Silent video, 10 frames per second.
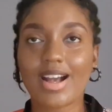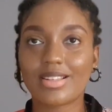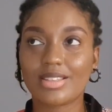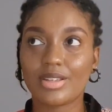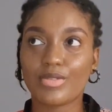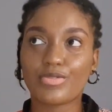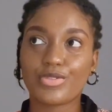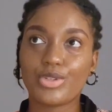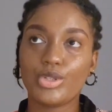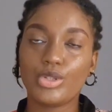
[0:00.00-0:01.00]
are the
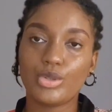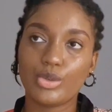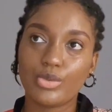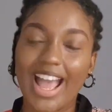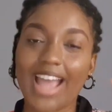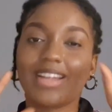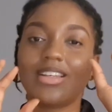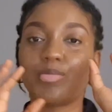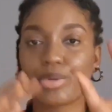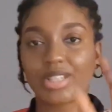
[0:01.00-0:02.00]
few
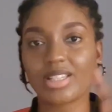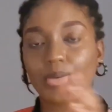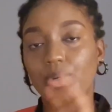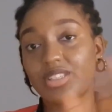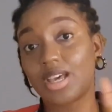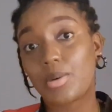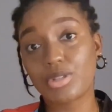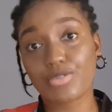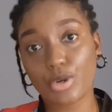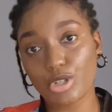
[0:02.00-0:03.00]
highly important ones I
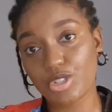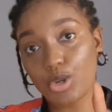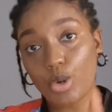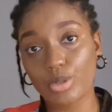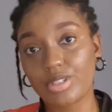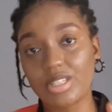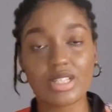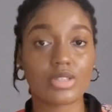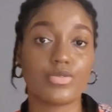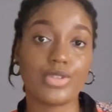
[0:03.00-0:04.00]
want to focus on
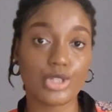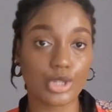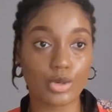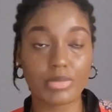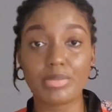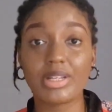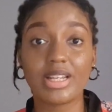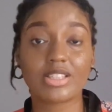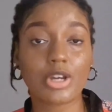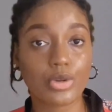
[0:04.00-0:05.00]
this video. Maybe
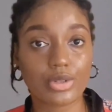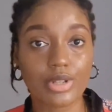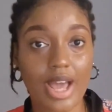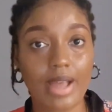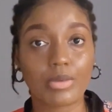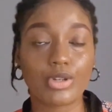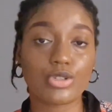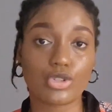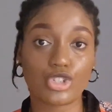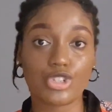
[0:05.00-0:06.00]
later on, I am going
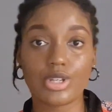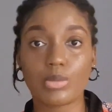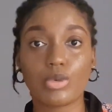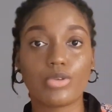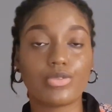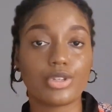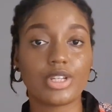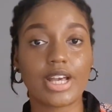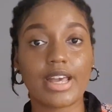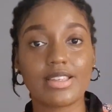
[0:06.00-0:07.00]
to share more for you
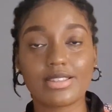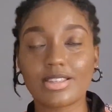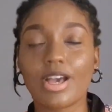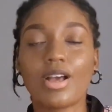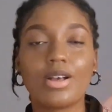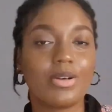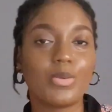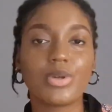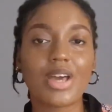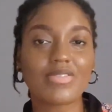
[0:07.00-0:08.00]
guys.
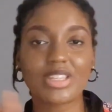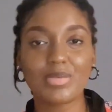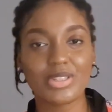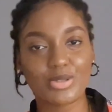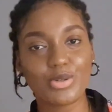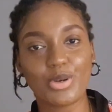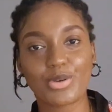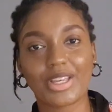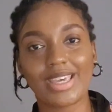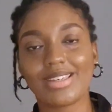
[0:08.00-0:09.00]
But don't have to keep it too long,
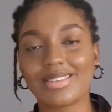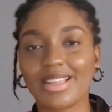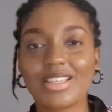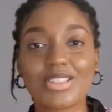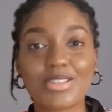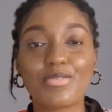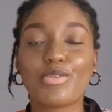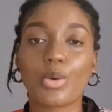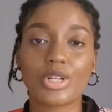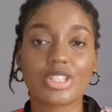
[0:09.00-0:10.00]
okay? Thanks
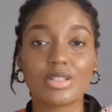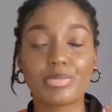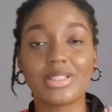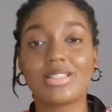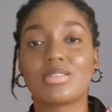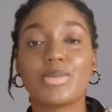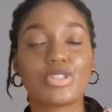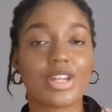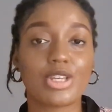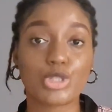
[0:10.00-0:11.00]
for watching. Please make
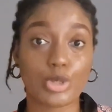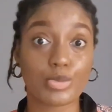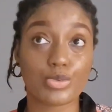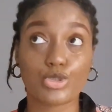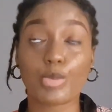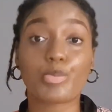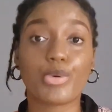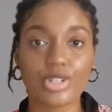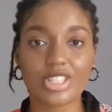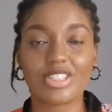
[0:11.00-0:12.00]
sure that you
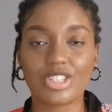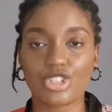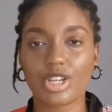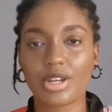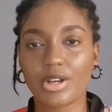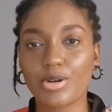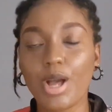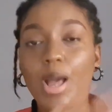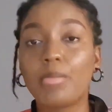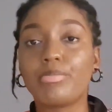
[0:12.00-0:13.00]
support this channel.
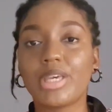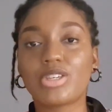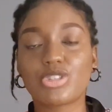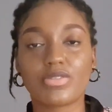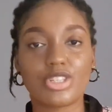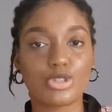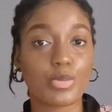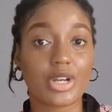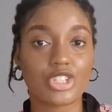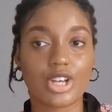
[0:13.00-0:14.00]
Make use of the
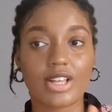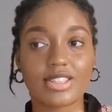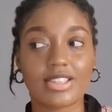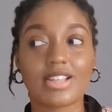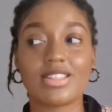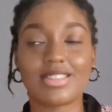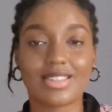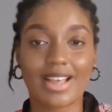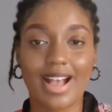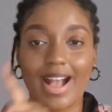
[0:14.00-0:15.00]
super chat. That is
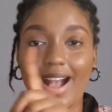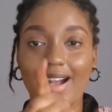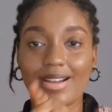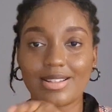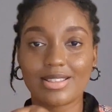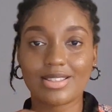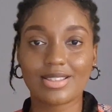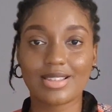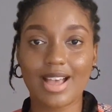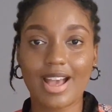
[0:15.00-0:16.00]
the heart
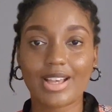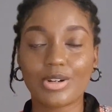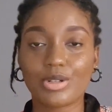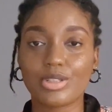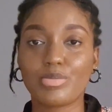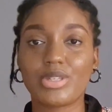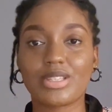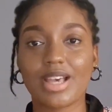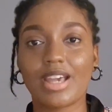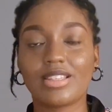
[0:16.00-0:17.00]
icon
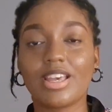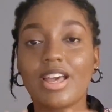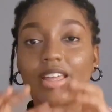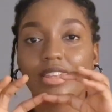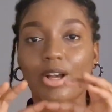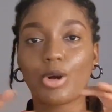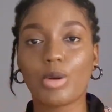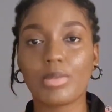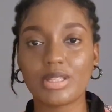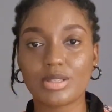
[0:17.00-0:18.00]
beside the
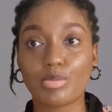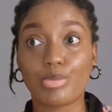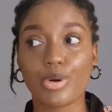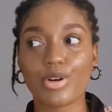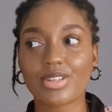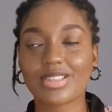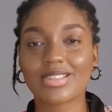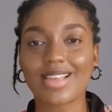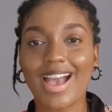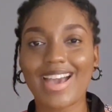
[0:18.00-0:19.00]
comment
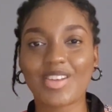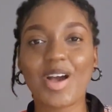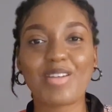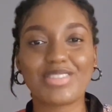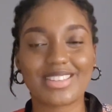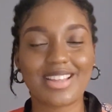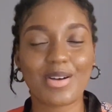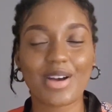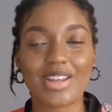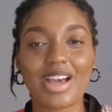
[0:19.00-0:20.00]
box. I don't have it
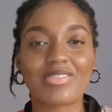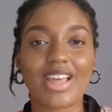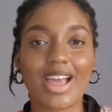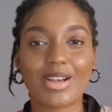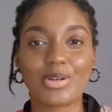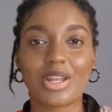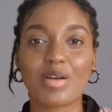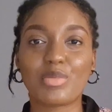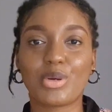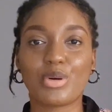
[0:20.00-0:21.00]
now. I don't have that icon
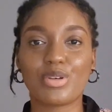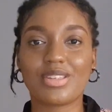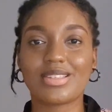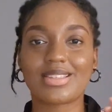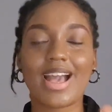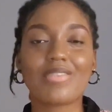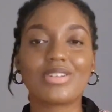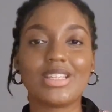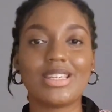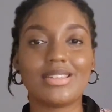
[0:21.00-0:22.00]
now because I
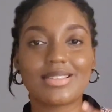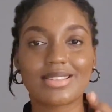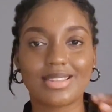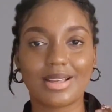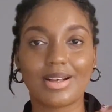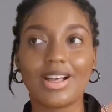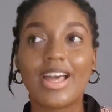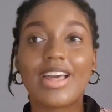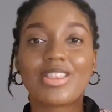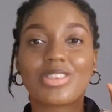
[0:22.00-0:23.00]
haven't hit the
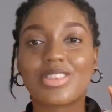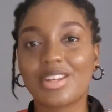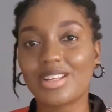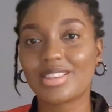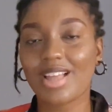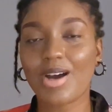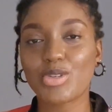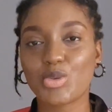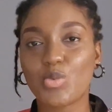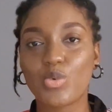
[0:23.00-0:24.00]

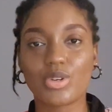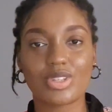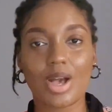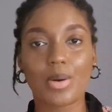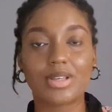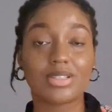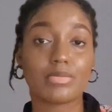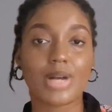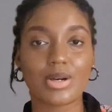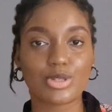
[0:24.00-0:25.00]
3,000 watch hours
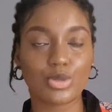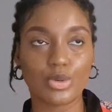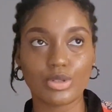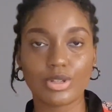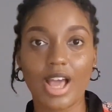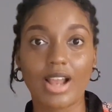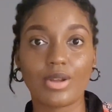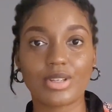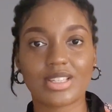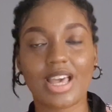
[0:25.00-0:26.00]
milestone
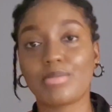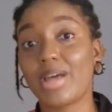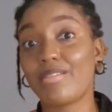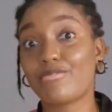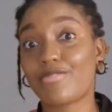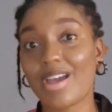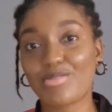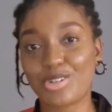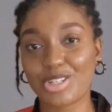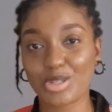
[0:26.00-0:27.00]
alongside my
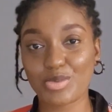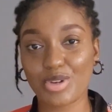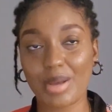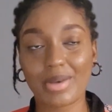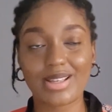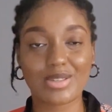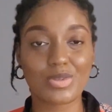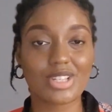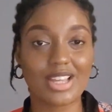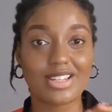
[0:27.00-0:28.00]
500 subscribers,
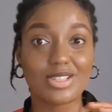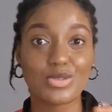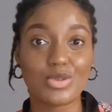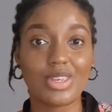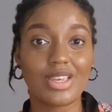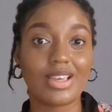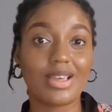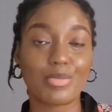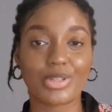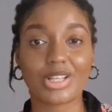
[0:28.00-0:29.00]
which are the two
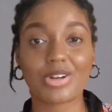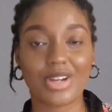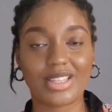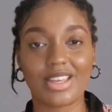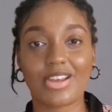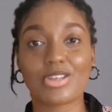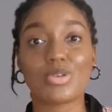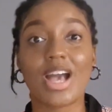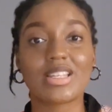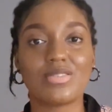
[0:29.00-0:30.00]
important criteria
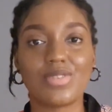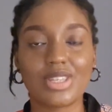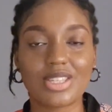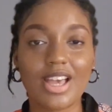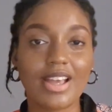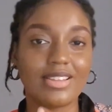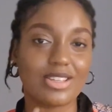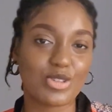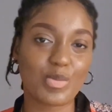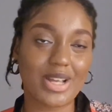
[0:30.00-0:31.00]
to activate the
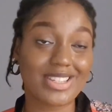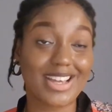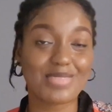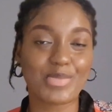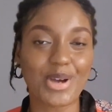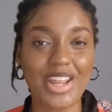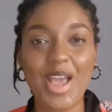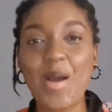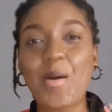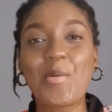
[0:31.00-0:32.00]
super chat. But
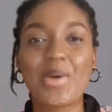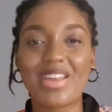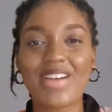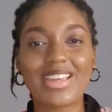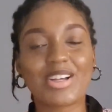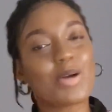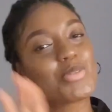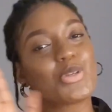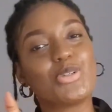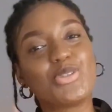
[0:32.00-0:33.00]
whenever it
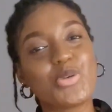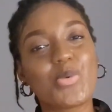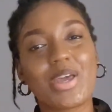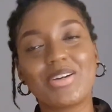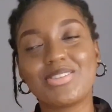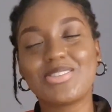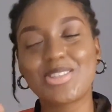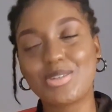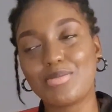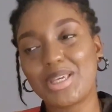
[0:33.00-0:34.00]
comes on, do well
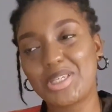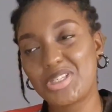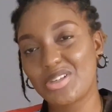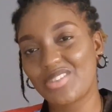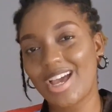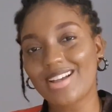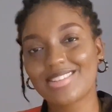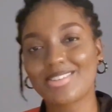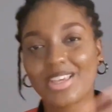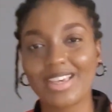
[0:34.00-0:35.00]
to make use of
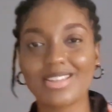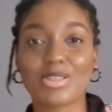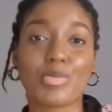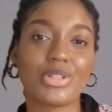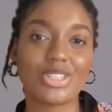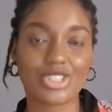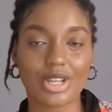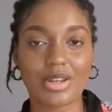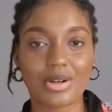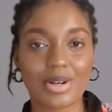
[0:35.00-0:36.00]
that, okay? Support this
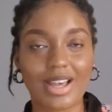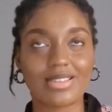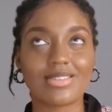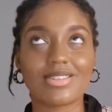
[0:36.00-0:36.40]
channel and